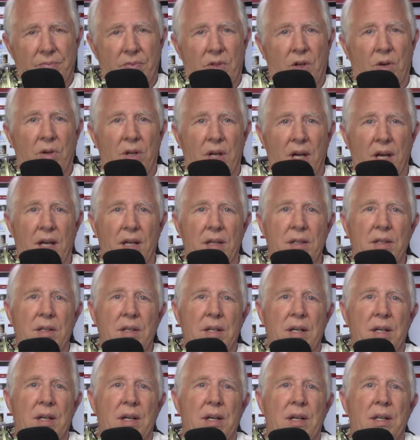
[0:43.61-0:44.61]
Okay?
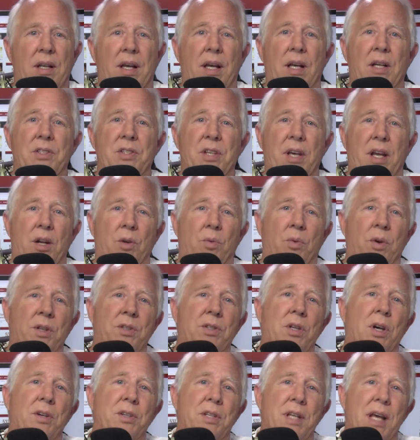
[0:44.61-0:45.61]
Like I said, I don't
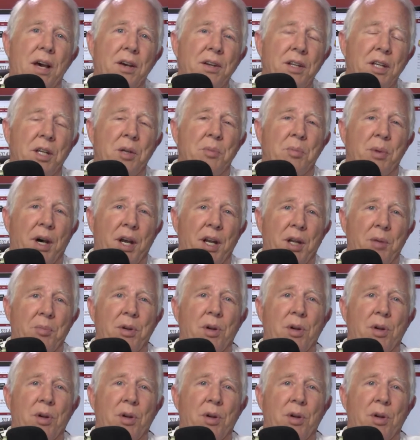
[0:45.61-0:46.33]
want to talk down to anybody,